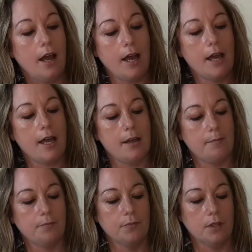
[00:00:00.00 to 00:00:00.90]

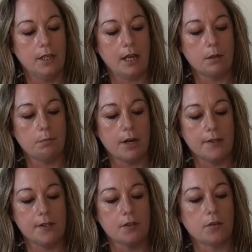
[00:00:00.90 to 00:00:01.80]
Yeah, the
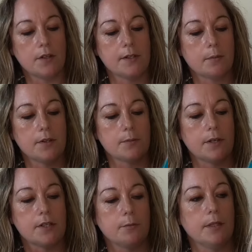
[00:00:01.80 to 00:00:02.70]
price is on this one as well,
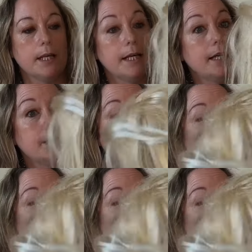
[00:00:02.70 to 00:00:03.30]
so we'll hide that